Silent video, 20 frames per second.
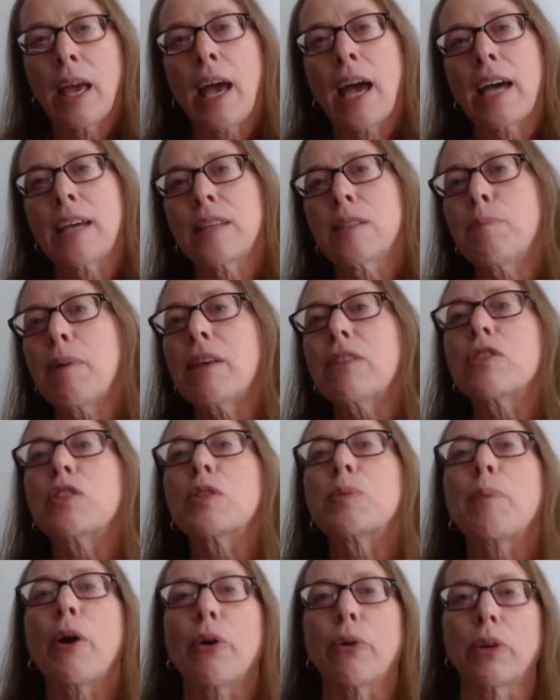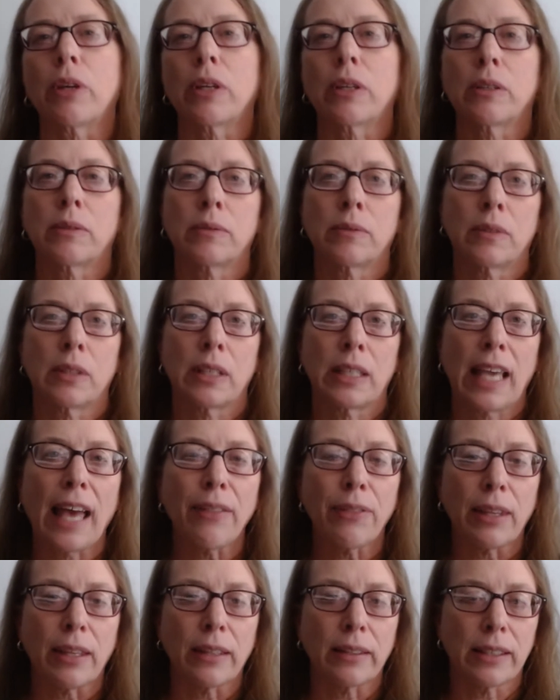As Beth spoke,
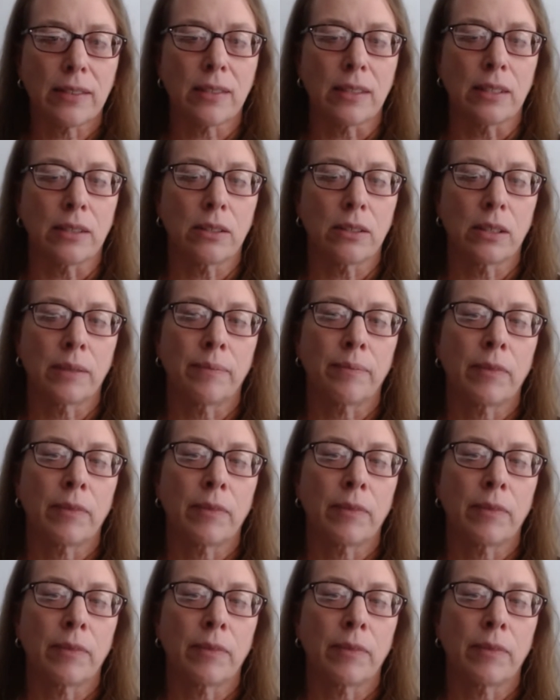Kathy listened.